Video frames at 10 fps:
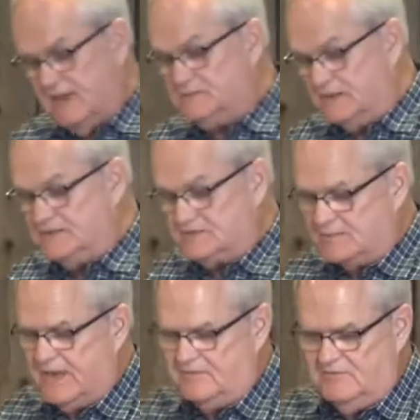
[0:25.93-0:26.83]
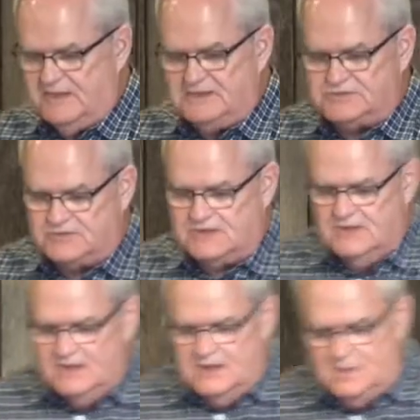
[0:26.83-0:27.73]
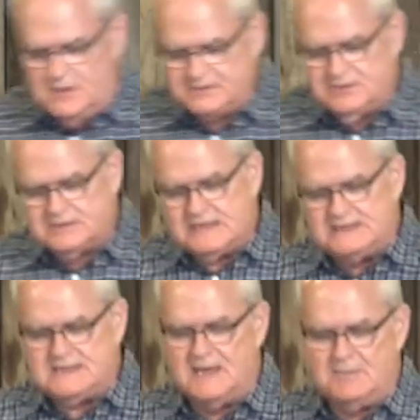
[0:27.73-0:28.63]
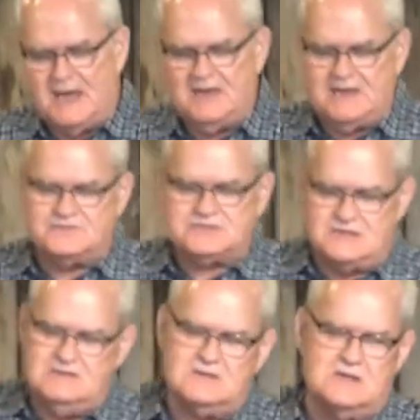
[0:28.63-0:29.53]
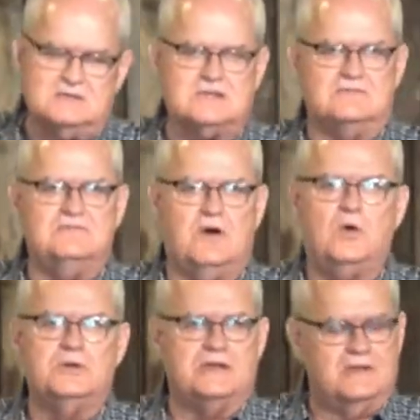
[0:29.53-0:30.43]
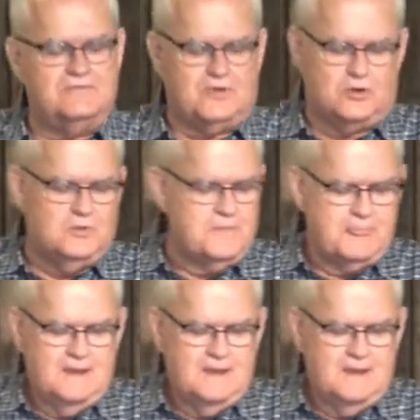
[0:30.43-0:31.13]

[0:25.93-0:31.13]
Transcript: has been in some kind of ministry. But during that time, I have seen things unfold and unfurl,